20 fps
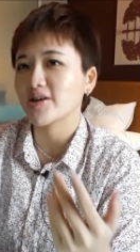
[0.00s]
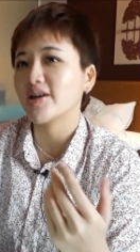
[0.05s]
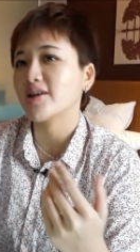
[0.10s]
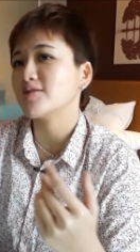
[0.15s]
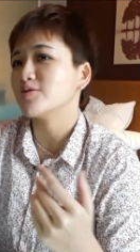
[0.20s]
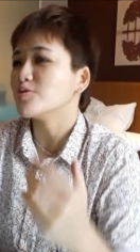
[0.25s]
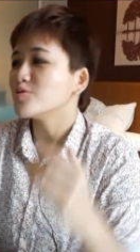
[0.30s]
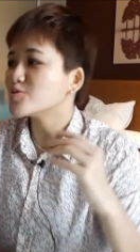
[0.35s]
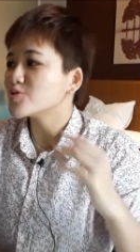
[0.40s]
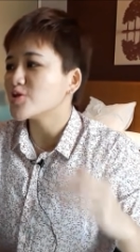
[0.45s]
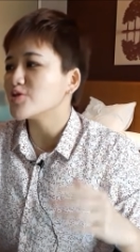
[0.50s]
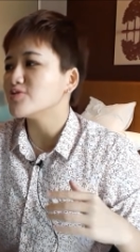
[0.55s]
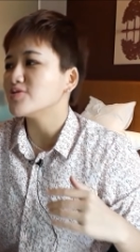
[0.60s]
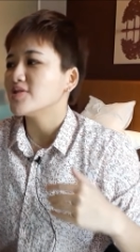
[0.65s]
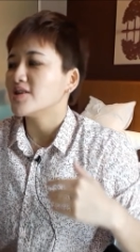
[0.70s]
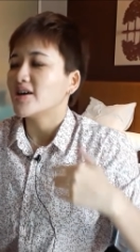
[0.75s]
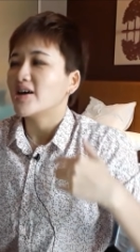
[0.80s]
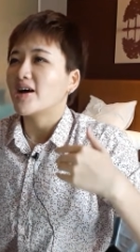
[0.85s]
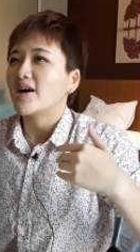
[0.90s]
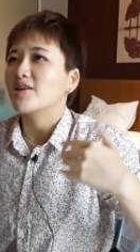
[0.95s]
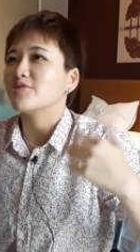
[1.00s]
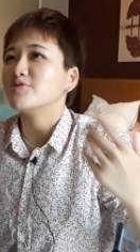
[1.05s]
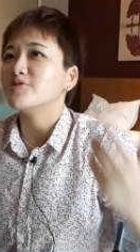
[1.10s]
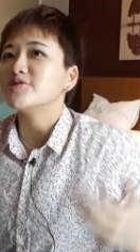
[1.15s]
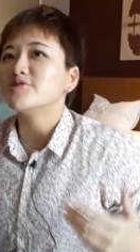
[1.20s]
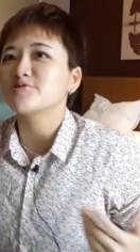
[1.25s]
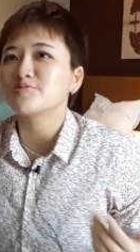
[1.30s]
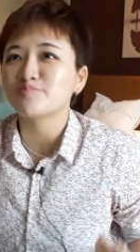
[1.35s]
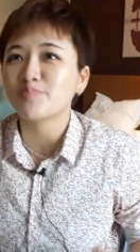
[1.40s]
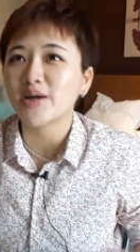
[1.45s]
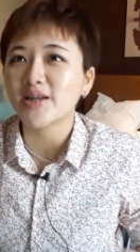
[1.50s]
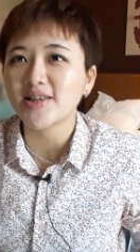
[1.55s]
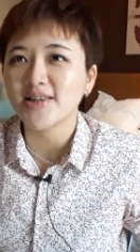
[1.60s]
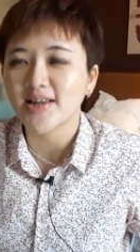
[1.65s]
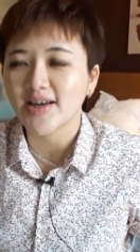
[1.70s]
And also, I only spent